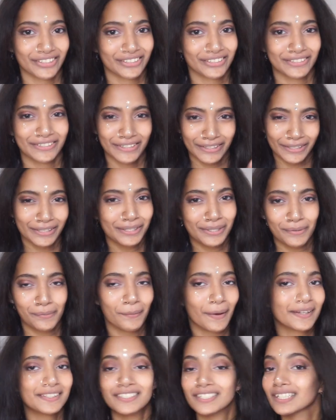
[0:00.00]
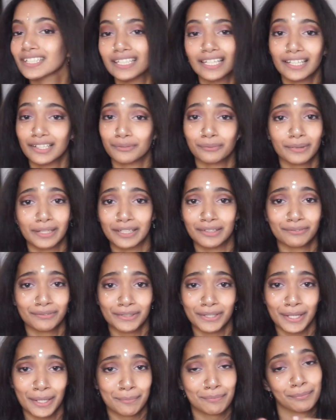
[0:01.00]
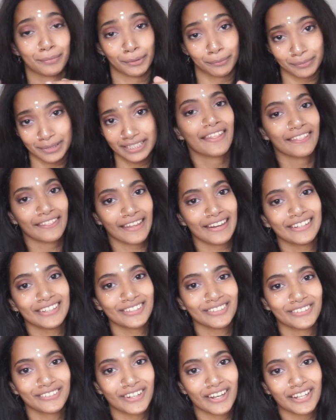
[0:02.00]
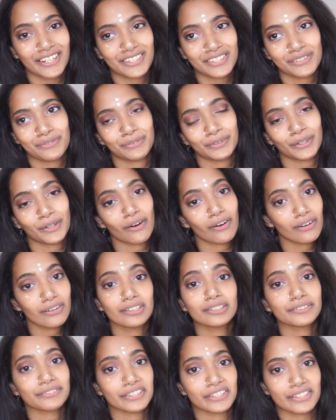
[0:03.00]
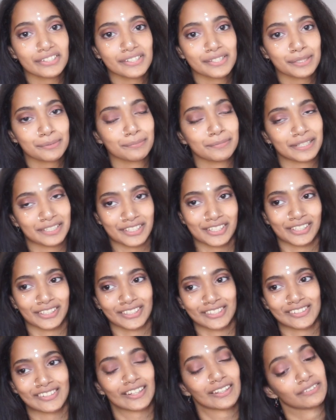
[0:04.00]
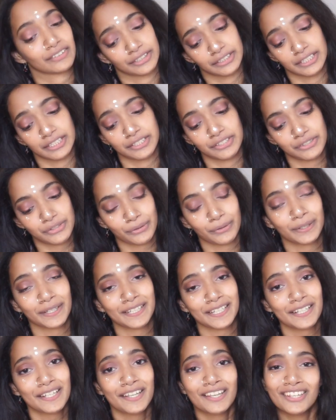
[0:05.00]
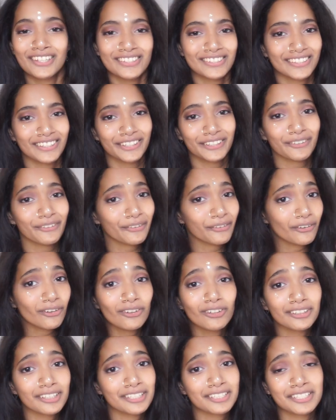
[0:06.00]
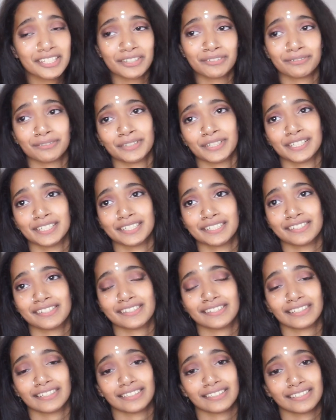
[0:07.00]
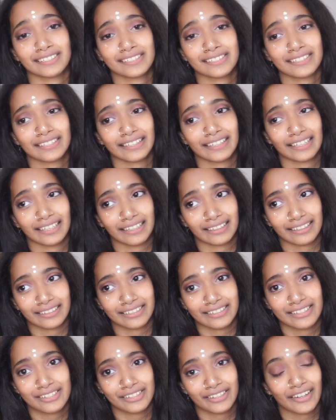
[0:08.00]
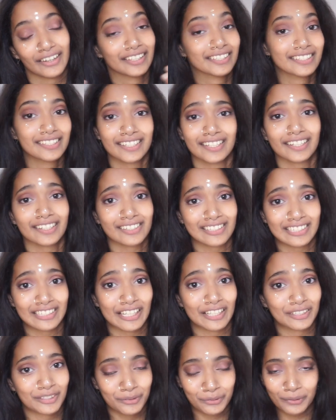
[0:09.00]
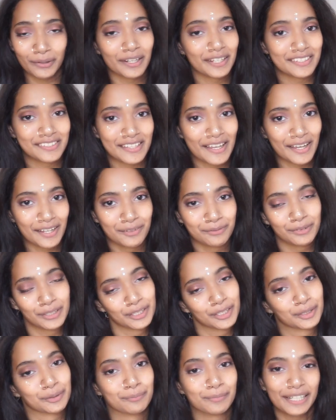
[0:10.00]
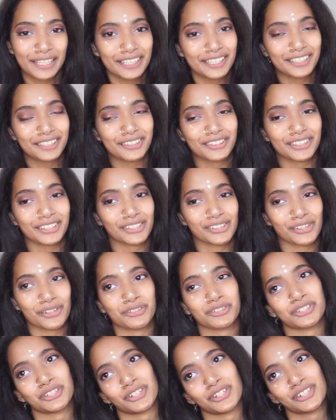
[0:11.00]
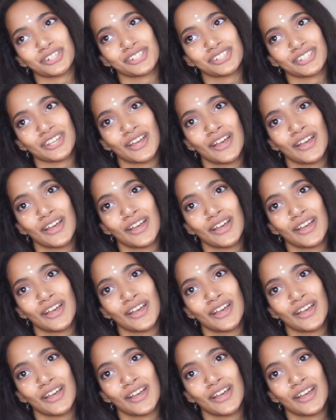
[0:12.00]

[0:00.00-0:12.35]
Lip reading: continue watching and waiting for that moment. Thank you guys for all of your submissions. I really enjoyed seeing all the differences and ideas that you guys have when you're making your enclosures.